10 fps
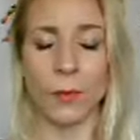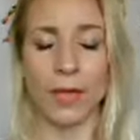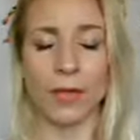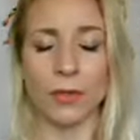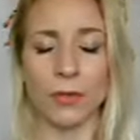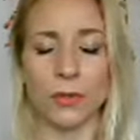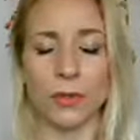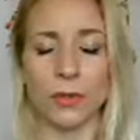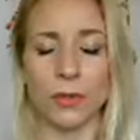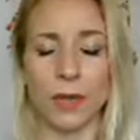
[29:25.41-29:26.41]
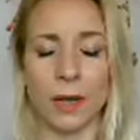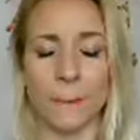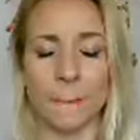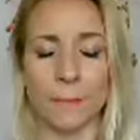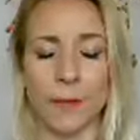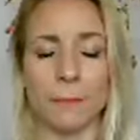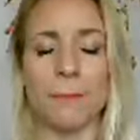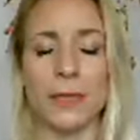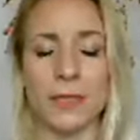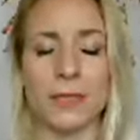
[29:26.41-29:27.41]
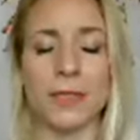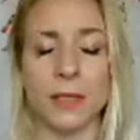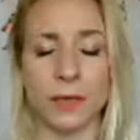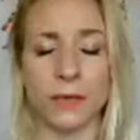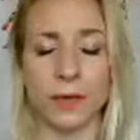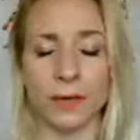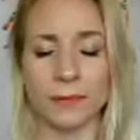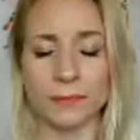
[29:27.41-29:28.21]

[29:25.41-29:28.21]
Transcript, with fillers: in your um, in meeting a lover?